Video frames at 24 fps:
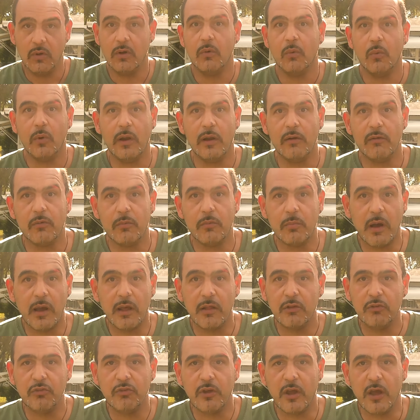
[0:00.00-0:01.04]
whatever
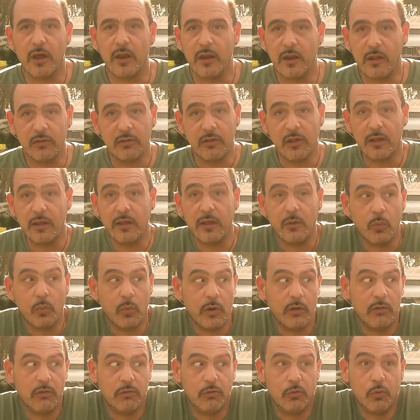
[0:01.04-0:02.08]
mileage you got, and I'll tell you what
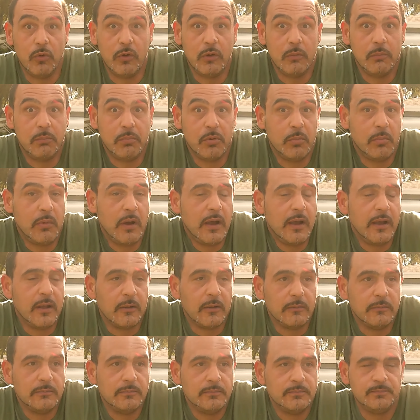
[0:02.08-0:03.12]
it's doing per mile.
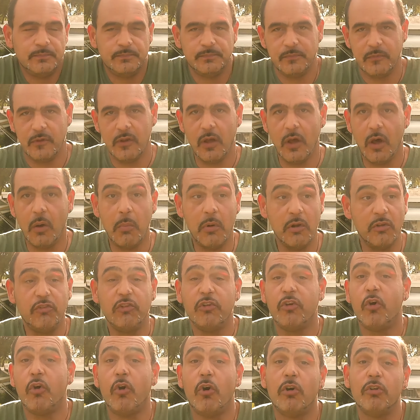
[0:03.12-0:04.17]
How much it
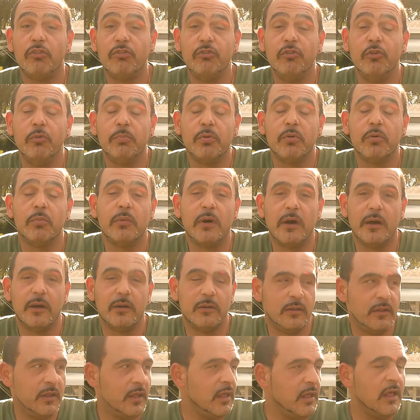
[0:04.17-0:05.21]
costs you per mile.
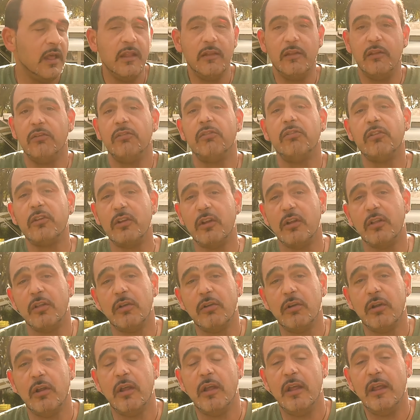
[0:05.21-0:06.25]
This is
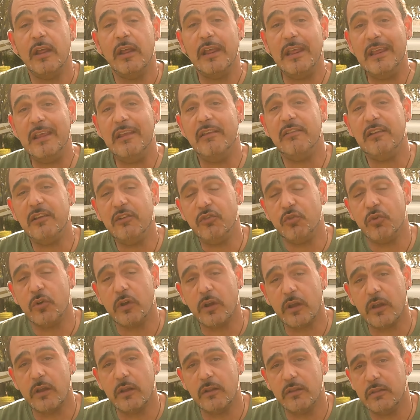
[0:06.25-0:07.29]
another easy
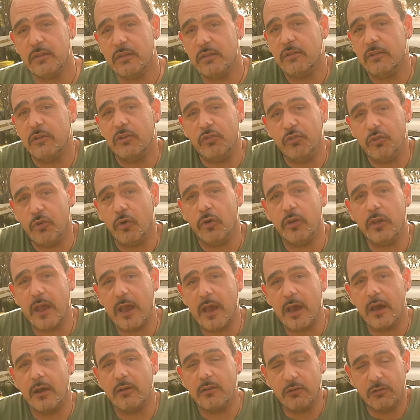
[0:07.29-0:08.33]
trick to show you
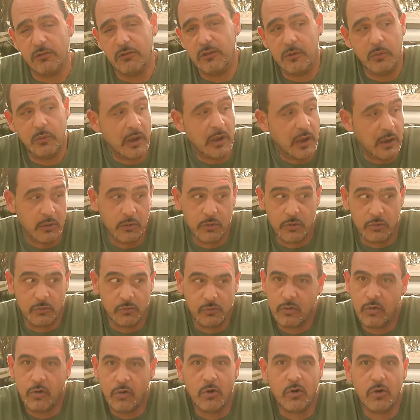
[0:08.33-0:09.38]
how to see how your
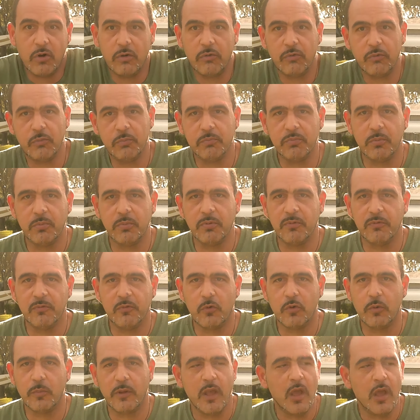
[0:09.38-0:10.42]
car is
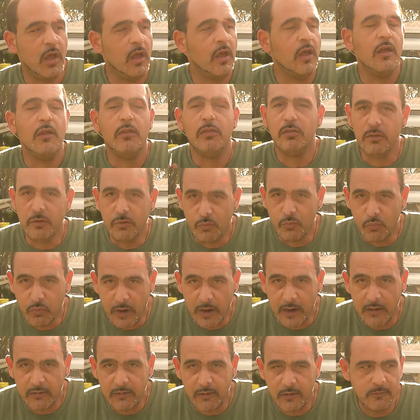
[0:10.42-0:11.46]
performing.
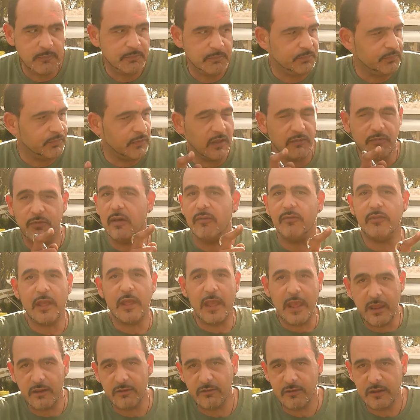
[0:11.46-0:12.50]
Granted, if you have
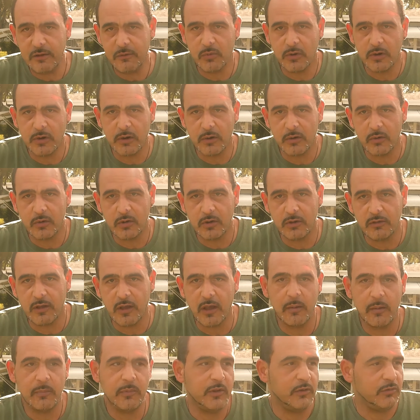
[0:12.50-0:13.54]
the AC running all the
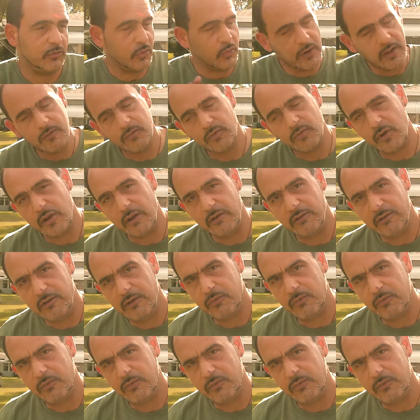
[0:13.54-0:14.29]
time, you don't have the AC